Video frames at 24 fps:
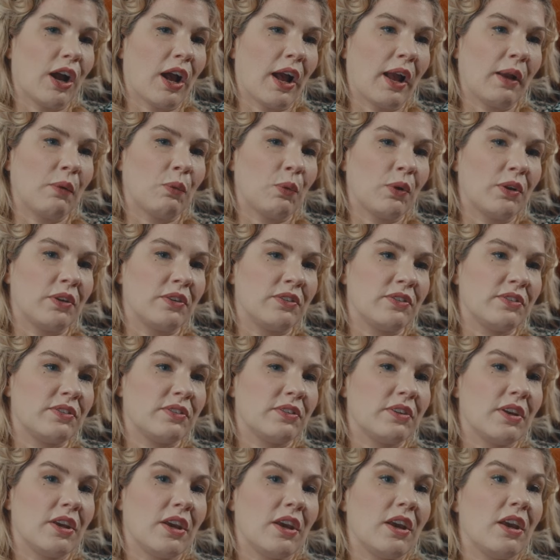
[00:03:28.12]
I was
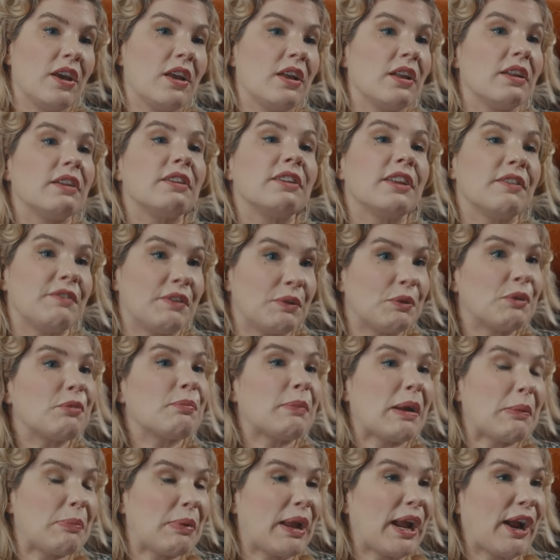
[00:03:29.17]
living with
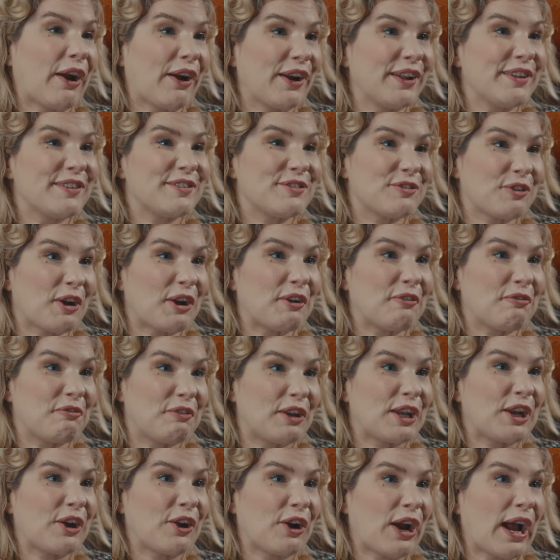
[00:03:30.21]
my parents, trying to
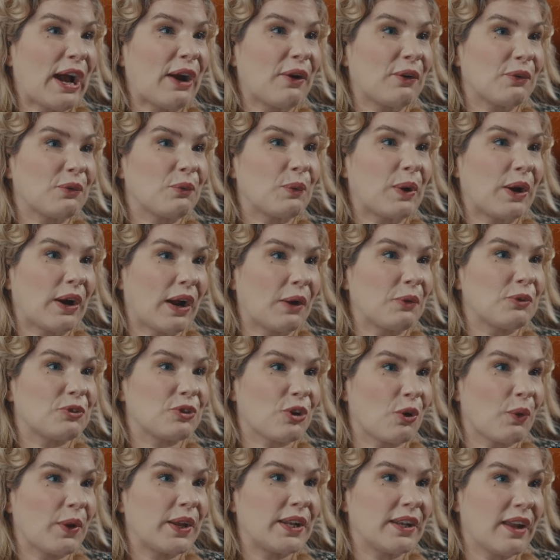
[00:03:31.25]
figure out where I was
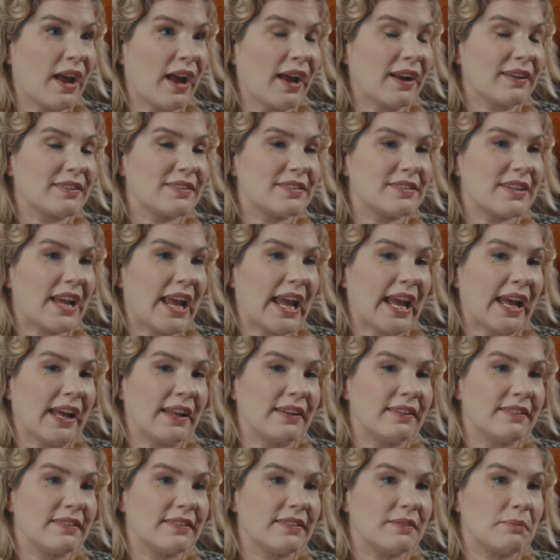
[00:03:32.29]
going next,
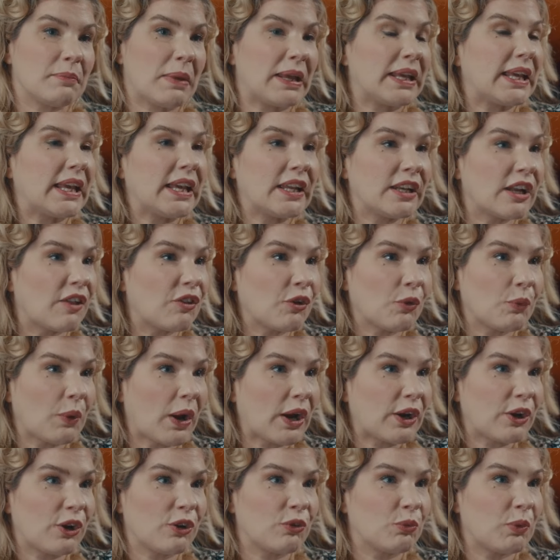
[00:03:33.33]
and making another
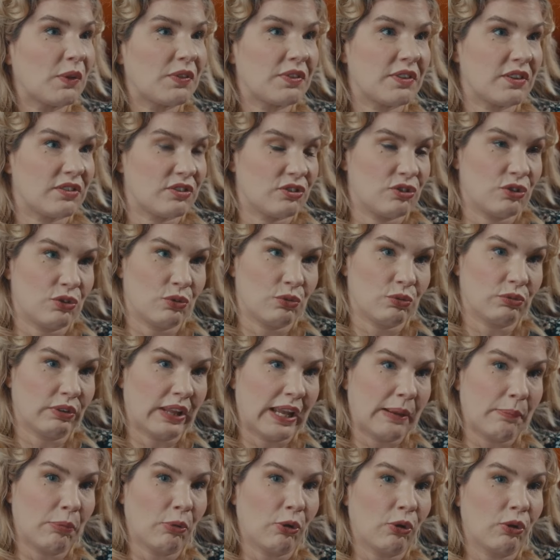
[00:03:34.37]
record with this new
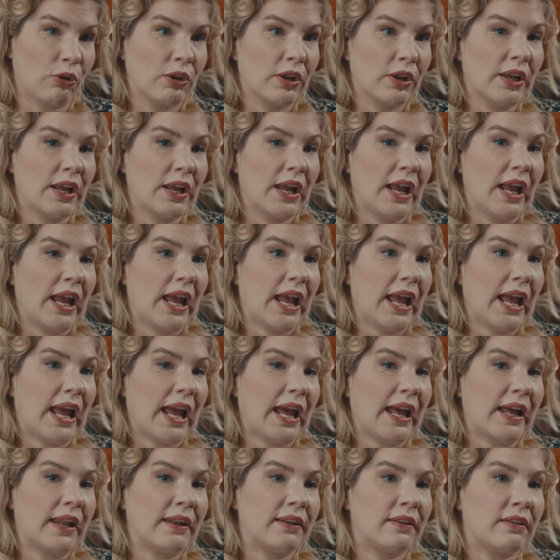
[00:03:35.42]
label.
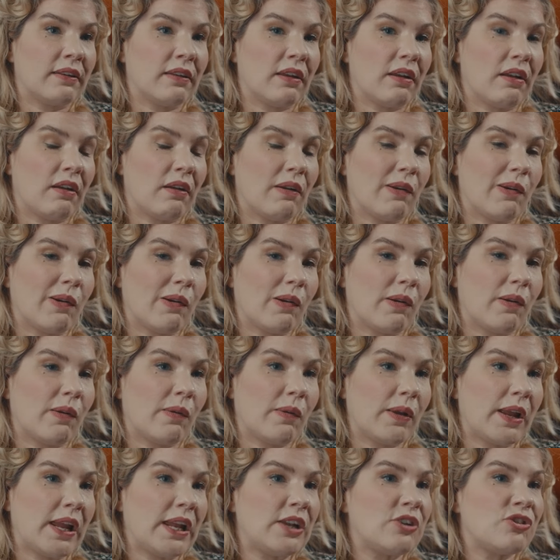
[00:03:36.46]
And
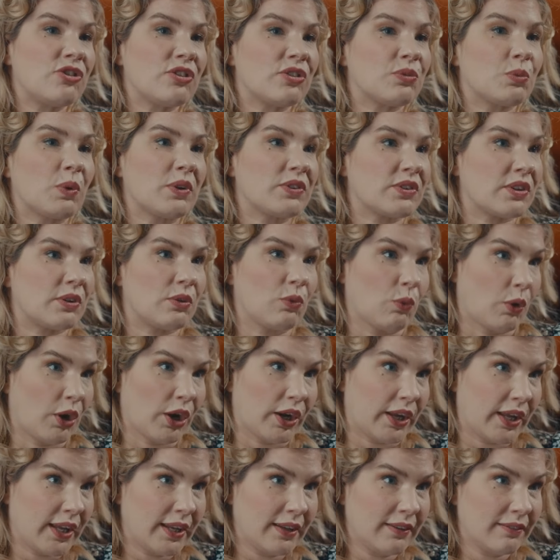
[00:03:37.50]
it just wasn't
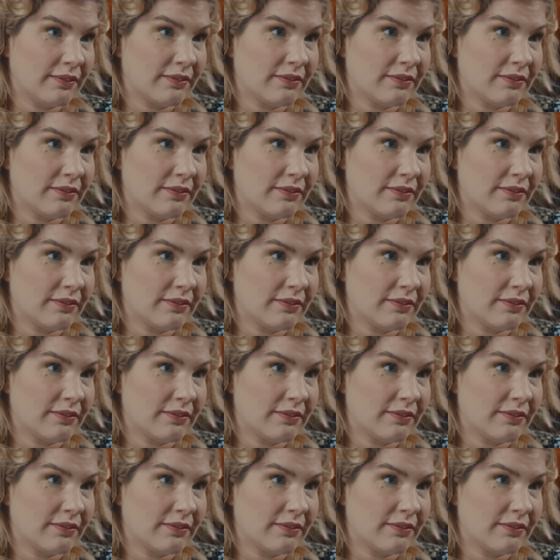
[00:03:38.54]
working.